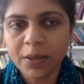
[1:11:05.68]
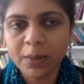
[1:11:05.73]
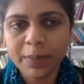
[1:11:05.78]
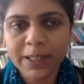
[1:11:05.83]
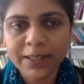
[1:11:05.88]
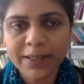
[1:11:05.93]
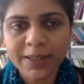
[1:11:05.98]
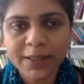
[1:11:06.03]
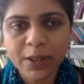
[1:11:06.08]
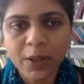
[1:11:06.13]
or
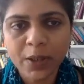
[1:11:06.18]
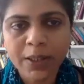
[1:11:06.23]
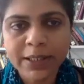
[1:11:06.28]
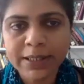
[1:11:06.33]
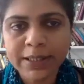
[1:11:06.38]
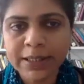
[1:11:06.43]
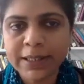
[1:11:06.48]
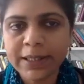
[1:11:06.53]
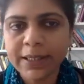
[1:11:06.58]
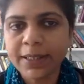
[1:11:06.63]

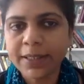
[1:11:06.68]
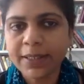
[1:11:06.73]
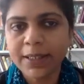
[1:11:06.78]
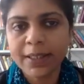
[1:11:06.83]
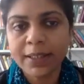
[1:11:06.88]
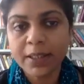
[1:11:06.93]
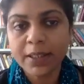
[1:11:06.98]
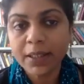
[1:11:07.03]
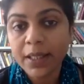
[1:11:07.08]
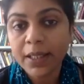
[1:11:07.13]
methodology,
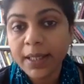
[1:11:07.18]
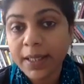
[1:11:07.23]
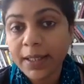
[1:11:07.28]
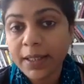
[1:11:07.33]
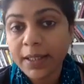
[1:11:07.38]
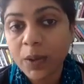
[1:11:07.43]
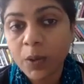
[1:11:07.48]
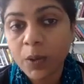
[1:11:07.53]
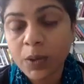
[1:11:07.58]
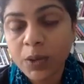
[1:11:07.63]

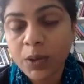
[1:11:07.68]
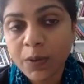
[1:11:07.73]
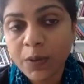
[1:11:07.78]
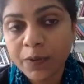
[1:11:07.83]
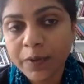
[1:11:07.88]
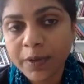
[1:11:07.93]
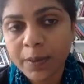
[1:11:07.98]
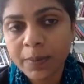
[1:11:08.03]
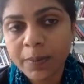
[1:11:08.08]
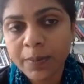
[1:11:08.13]
and also
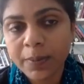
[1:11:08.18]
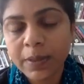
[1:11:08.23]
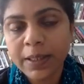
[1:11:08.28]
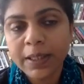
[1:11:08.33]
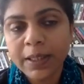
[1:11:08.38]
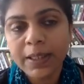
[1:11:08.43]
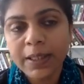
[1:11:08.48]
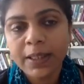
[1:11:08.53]
from